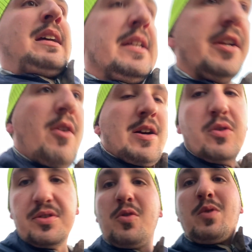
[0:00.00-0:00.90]
you know, I
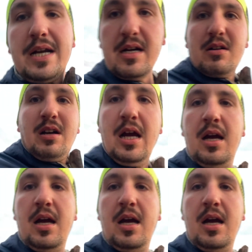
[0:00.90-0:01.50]
also wear